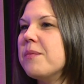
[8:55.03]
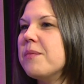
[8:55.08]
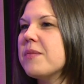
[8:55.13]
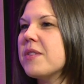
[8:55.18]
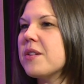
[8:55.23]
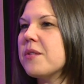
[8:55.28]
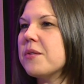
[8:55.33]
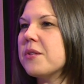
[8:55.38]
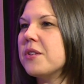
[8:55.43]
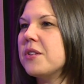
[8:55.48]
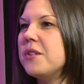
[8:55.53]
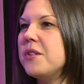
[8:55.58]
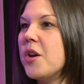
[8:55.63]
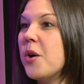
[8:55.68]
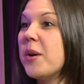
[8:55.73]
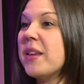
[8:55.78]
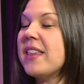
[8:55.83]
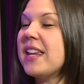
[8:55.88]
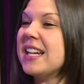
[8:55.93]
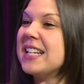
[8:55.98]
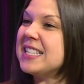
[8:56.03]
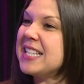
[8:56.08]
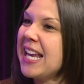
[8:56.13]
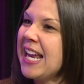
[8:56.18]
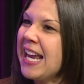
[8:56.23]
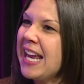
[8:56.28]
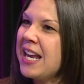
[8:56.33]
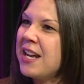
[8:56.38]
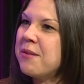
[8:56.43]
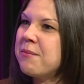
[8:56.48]
So knowing that it's
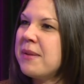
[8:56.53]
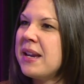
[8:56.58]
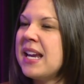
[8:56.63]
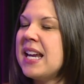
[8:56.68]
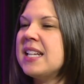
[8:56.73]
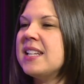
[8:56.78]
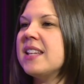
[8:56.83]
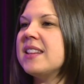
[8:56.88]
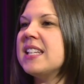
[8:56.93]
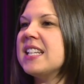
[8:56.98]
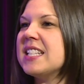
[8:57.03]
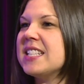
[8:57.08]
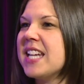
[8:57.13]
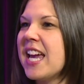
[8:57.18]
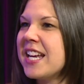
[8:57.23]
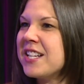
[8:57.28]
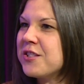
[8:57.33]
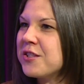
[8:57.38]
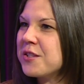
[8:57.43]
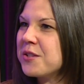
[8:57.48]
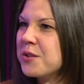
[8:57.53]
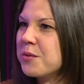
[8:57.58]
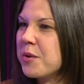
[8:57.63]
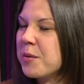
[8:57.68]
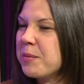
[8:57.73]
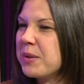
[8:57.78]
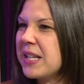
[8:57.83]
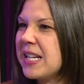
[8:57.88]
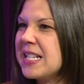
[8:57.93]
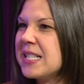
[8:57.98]
handmade, that the intentions were
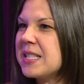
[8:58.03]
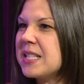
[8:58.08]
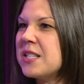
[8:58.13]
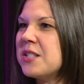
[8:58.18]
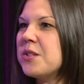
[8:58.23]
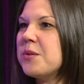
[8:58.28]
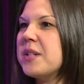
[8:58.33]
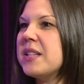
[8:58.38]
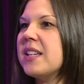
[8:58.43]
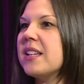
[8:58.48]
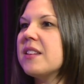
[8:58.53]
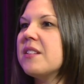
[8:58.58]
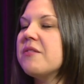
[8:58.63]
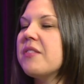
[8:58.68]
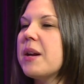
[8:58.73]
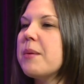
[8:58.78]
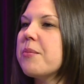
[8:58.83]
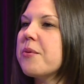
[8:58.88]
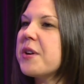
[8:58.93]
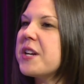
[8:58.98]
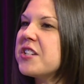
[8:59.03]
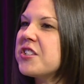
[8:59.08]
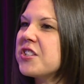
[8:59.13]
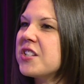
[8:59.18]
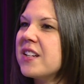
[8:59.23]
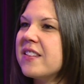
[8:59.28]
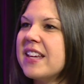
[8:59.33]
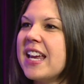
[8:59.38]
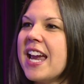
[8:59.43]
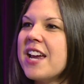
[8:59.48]
placed into it, that the
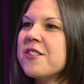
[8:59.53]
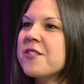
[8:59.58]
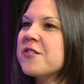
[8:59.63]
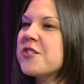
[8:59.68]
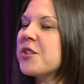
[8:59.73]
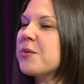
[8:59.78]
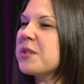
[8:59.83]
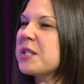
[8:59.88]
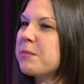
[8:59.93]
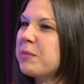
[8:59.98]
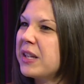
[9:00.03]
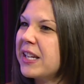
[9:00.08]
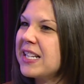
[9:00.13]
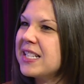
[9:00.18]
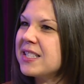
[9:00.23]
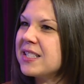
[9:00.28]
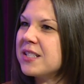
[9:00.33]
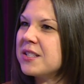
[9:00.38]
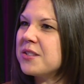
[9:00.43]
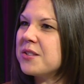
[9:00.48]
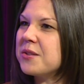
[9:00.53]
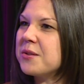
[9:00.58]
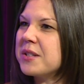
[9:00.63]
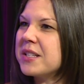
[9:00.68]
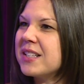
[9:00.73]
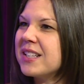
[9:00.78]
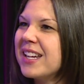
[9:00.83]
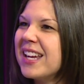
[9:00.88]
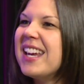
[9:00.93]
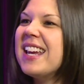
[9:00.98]
vibration and the energy was placed into
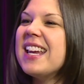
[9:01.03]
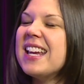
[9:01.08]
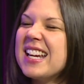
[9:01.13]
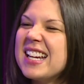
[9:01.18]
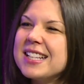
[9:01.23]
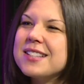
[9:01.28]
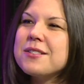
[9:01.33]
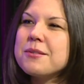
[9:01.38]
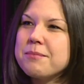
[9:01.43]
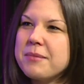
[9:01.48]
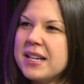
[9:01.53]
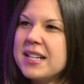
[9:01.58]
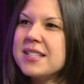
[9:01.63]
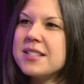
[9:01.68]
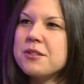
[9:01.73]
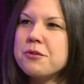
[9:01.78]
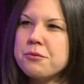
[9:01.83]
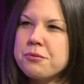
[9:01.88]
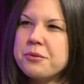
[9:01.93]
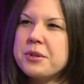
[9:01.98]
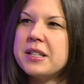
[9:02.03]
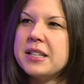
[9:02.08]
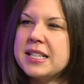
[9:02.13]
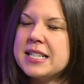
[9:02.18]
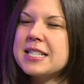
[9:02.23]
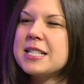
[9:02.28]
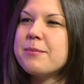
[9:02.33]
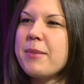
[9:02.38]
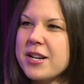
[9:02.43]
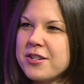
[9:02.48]
it, it makes it a
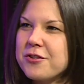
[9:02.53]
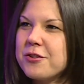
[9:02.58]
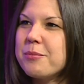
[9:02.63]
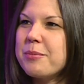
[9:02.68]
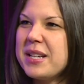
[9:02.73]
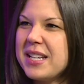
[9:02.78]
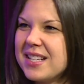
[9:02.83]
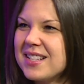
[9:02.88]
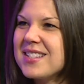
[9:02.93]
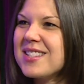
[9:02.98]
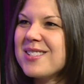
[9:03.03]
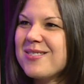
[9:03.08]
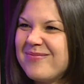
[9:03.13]
really special piece.